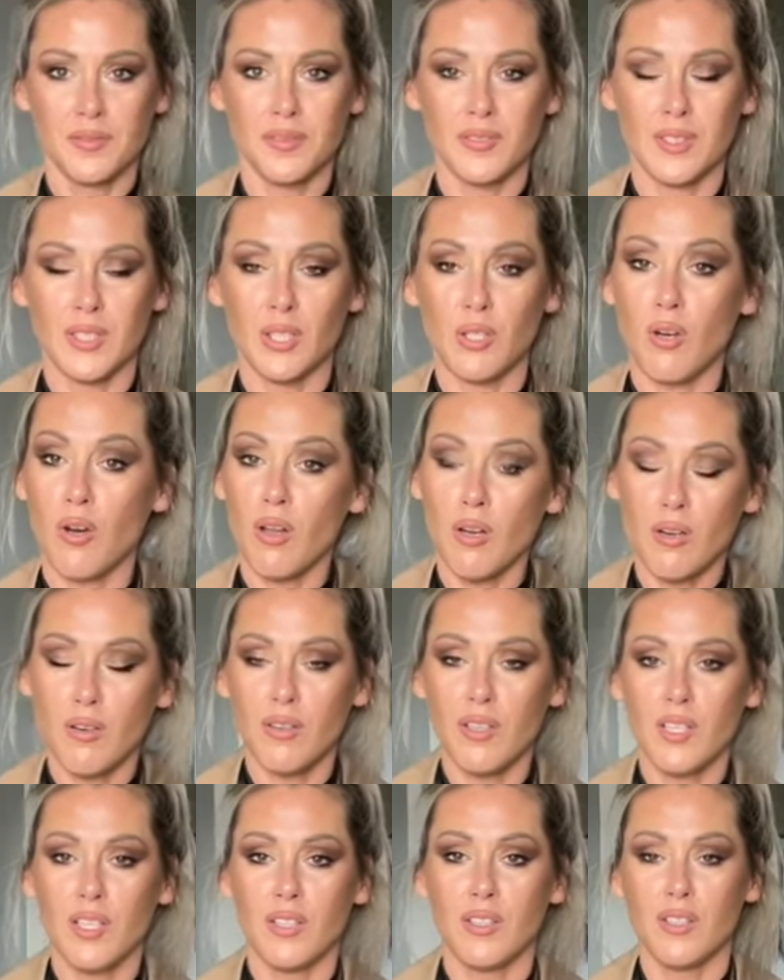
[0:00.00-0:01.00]
The color,
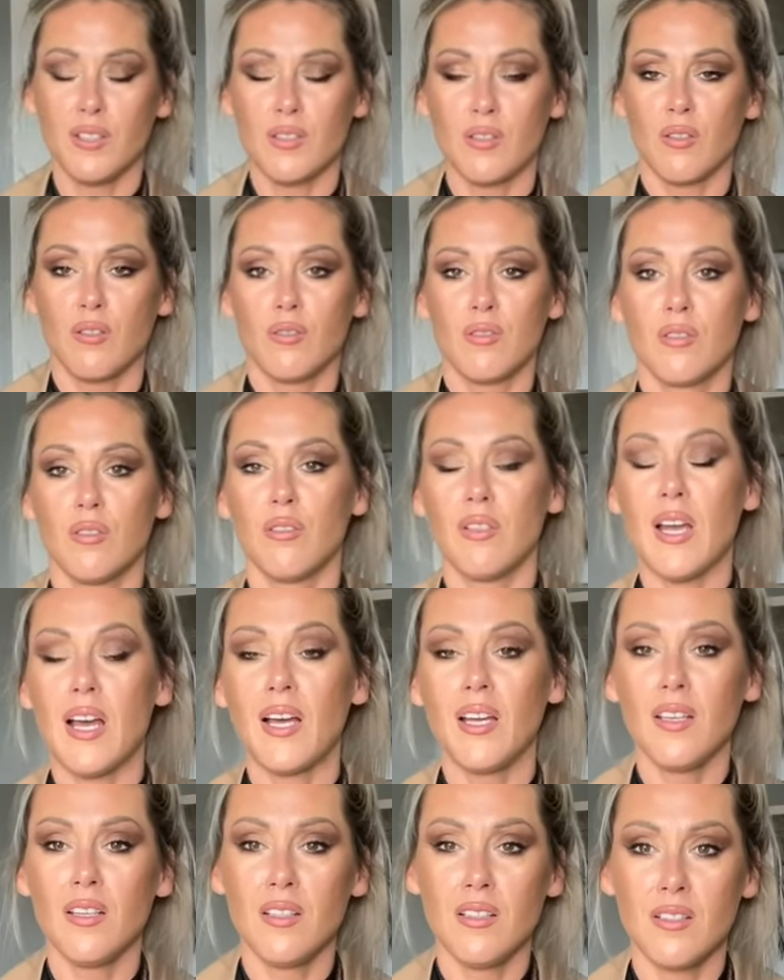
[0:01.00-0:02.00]
it is also
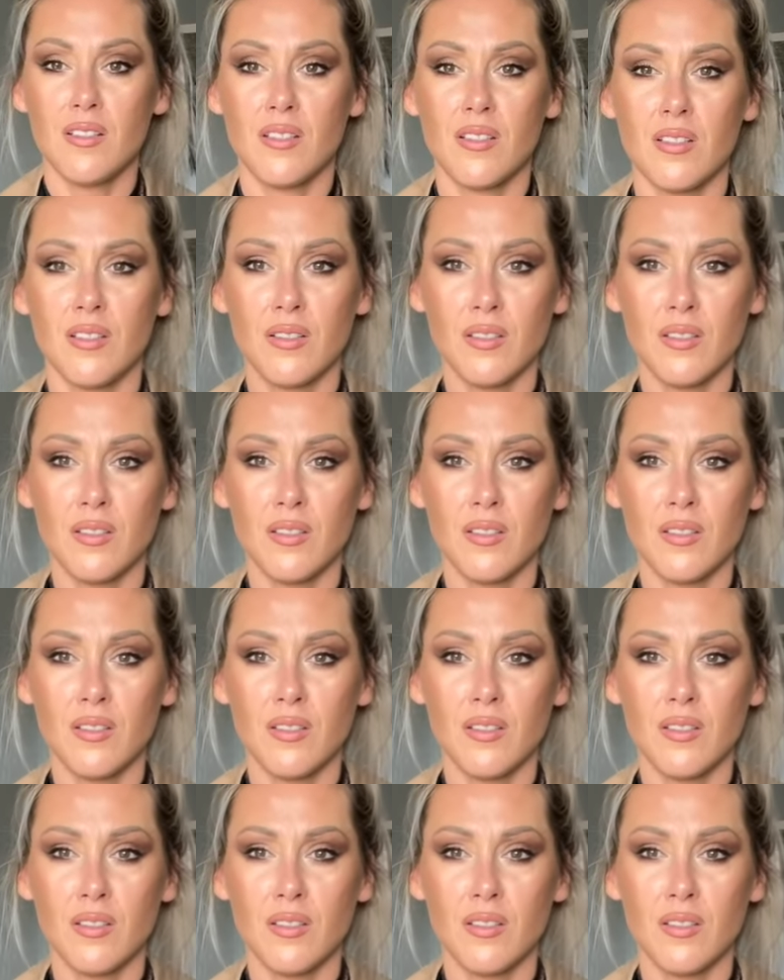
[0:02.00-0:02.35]
nice.